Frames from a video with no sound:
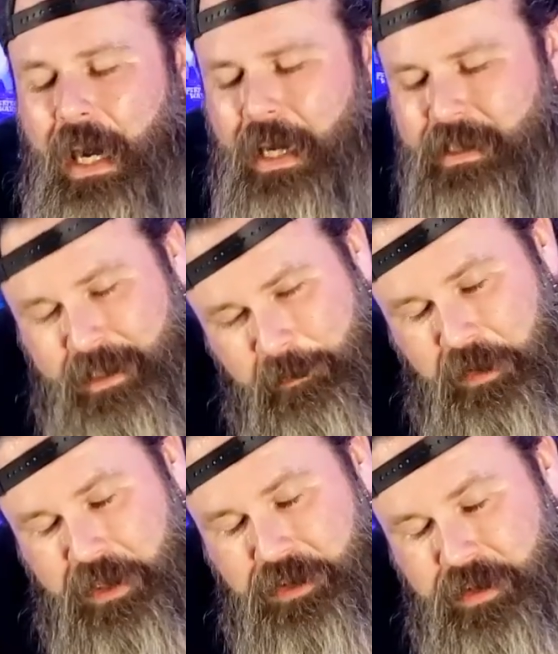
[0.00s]
I
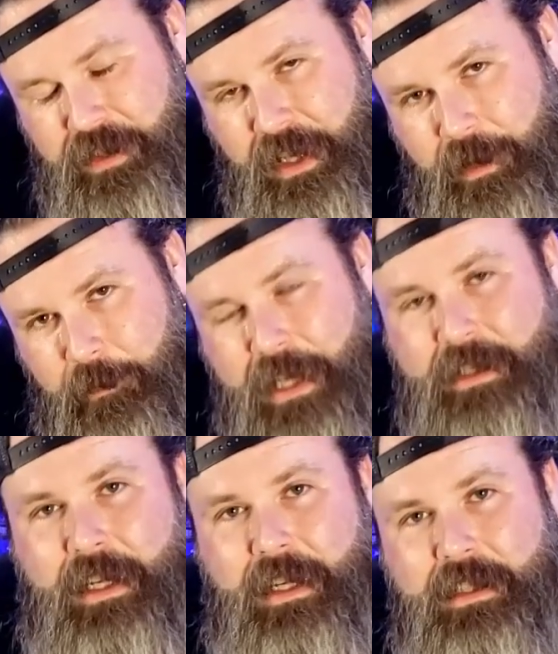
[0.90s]
simply chose them as
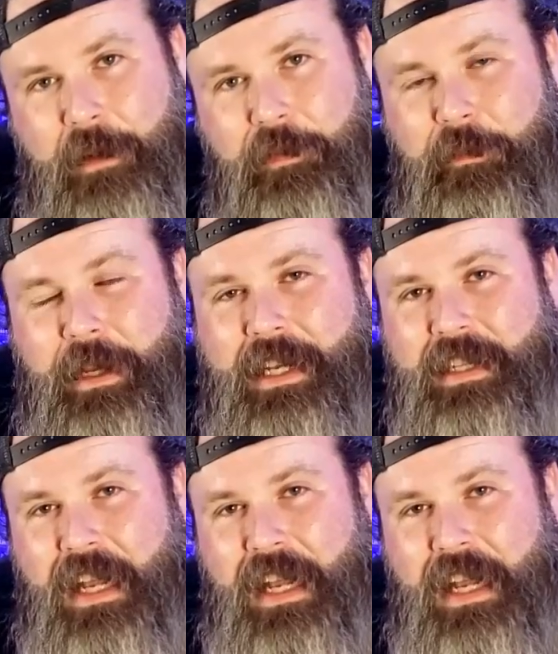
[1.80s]
the example because